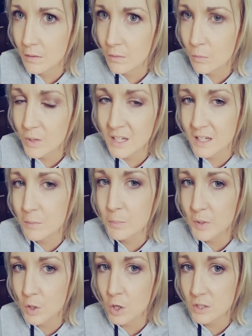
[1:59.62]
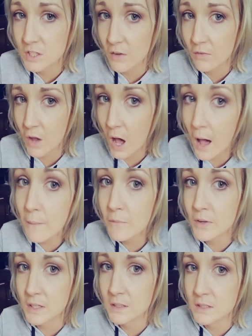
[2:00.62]
we need to build our self
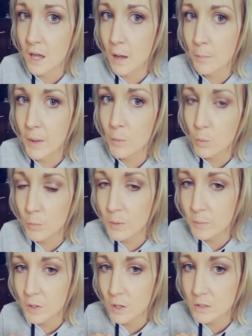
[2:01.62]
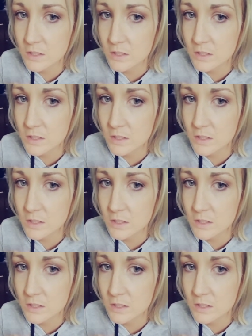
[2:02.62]
confidence up. And when we build our